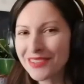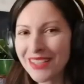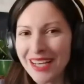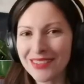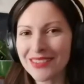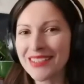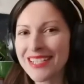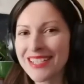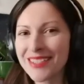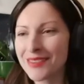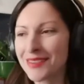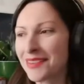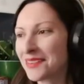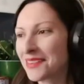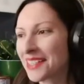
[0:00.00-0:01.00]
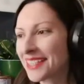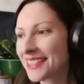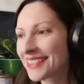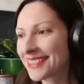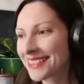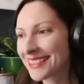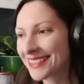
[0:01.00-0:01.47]
The flower is
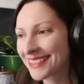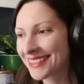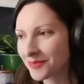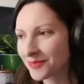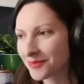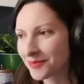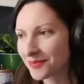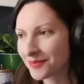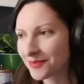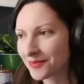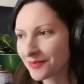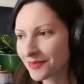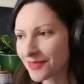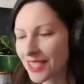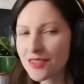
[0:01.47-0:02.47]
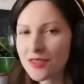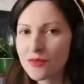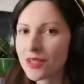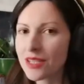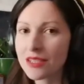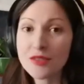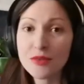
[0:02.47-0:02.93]
growing.
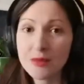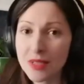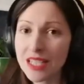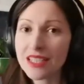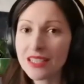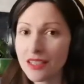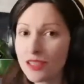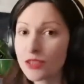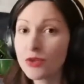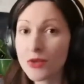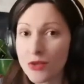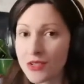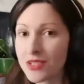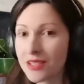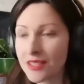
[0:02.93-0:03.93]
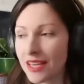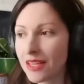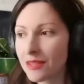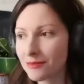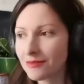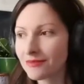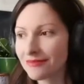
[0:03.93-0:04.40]
It's really a gorgeous
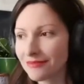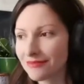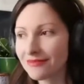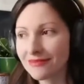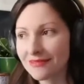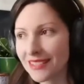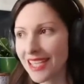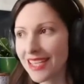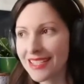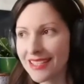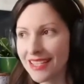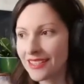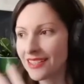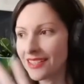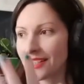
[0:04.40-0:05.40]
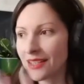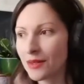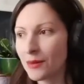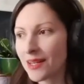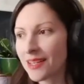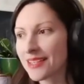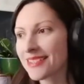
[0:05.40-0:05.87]
game, aesthetically
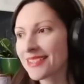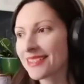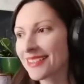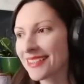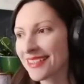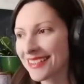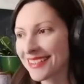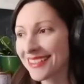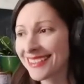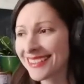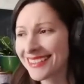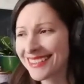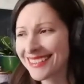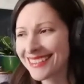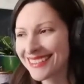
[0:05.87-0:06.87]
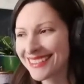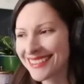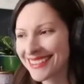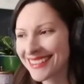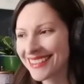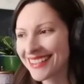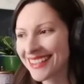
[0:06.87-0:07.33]
wise.
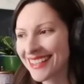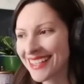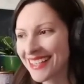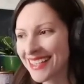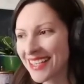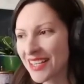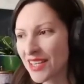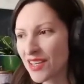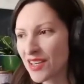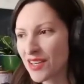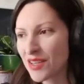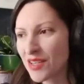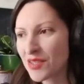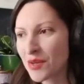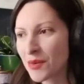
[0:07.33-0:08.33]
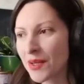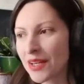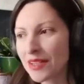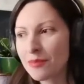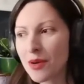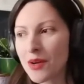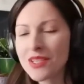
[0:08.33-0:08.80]
Oh. So we're
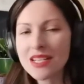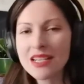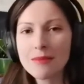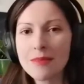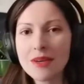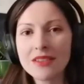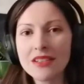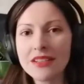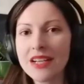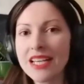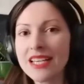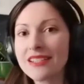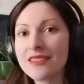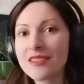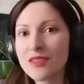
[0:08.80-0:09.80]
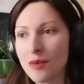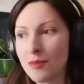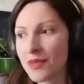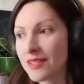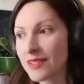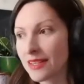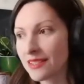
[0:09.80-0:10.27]
at Botany Manor in
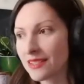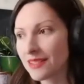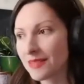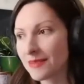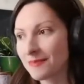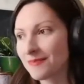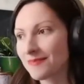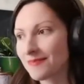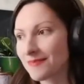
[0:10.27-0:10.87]
Sommerset.